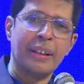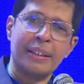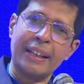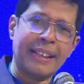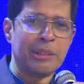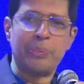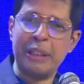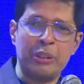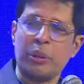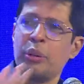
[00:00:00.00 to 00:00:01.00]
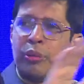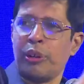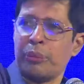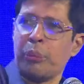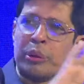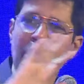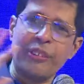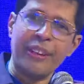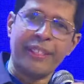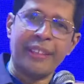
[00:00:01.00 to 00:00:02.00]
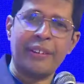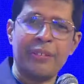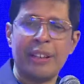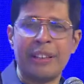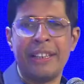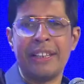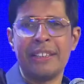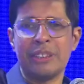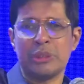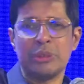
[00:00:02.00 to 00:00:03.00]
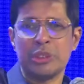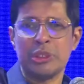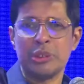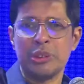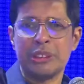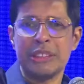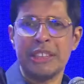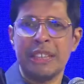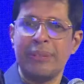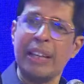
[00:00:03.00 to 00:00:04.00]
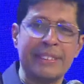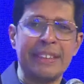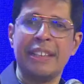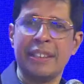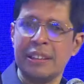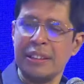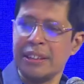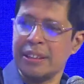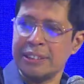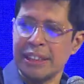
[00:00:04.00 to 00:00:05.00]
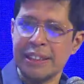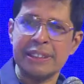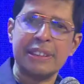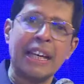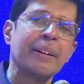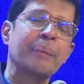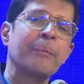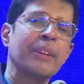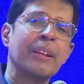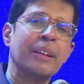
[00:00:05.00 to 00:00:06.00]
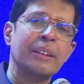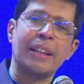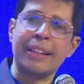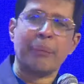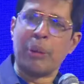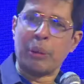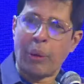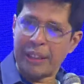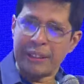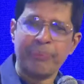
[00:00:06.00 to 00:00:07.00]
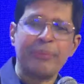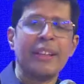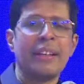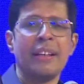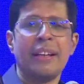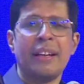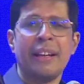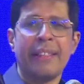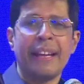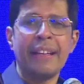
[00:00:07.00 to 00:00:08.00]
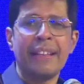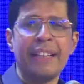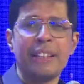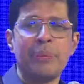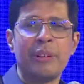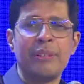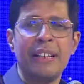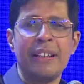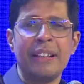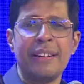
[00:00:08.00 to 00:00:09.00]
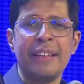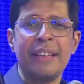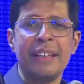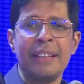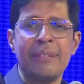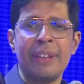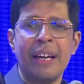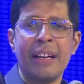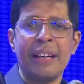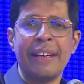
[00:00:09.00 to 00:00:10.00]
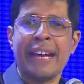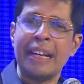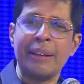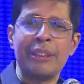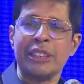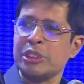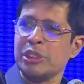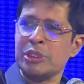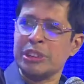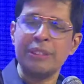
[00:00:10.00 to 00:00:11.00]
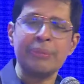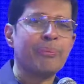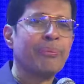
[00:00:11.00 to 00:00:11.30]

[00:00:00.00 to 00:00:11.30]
And that has been true for both of us. Uh, we are leading these two institutions and we are seeing the results there. That's number one. Second thing is between, see, we are an academic institution.